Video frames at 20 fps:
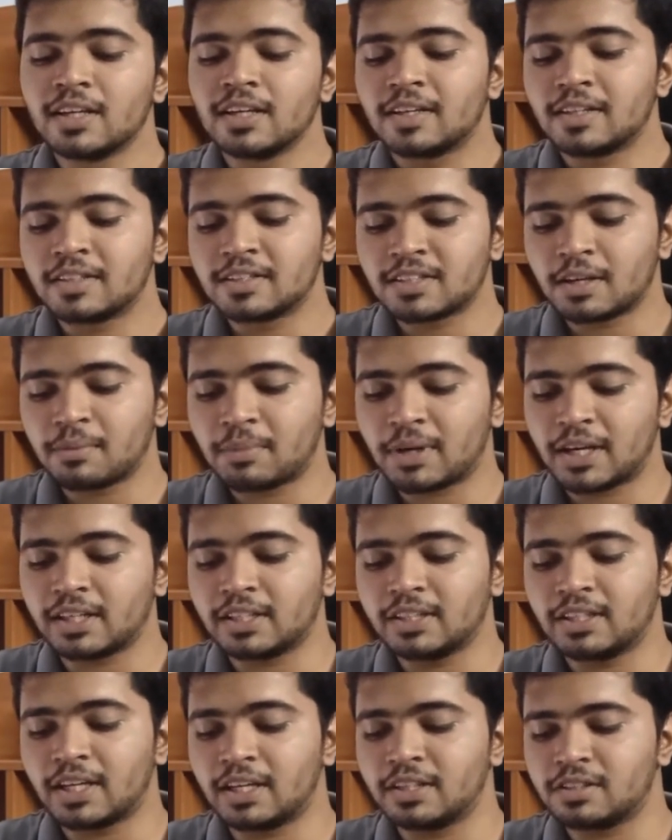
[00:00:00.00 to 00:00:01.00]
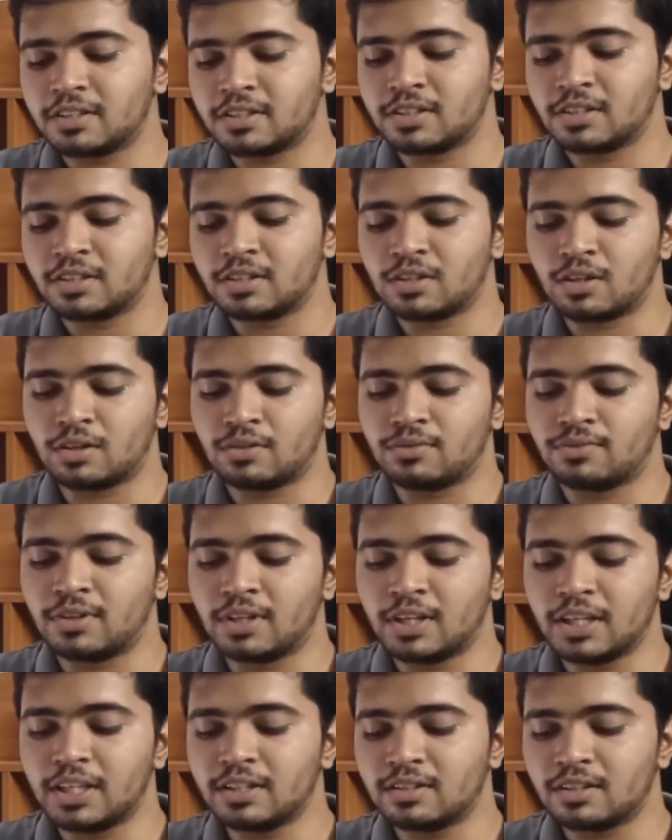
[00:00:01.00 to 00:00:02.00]
enzymatic digestion of
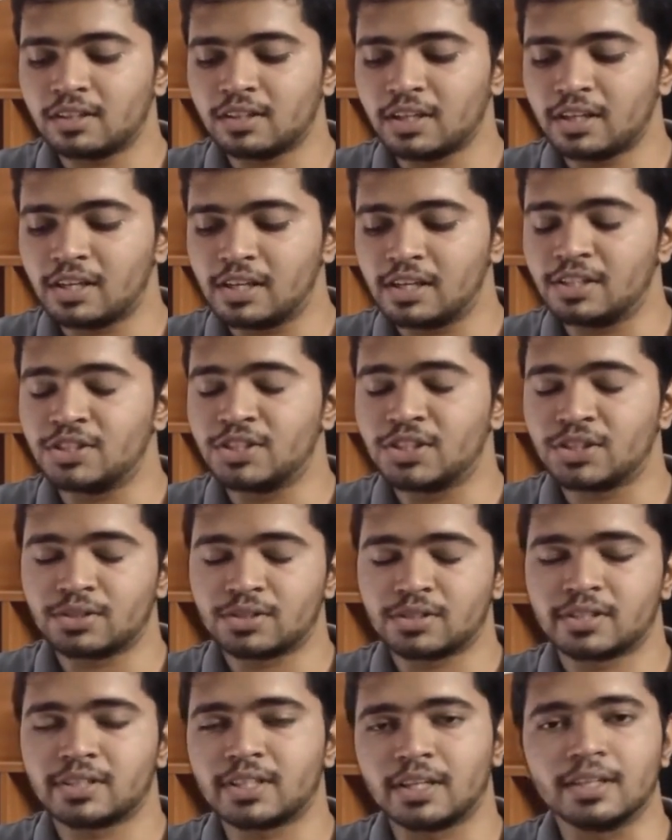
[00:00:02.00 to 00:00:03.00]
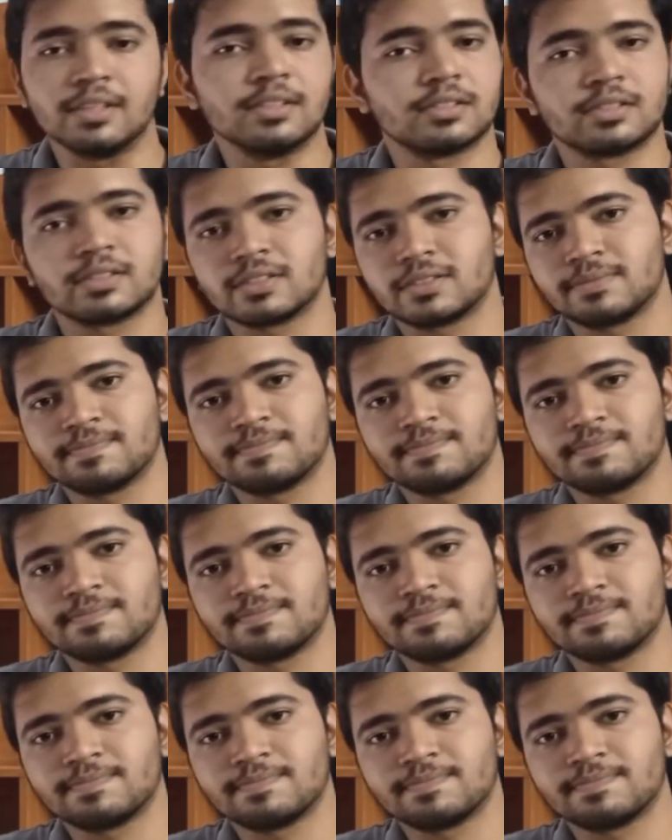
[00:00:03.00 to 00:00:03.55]
lethally injured cells.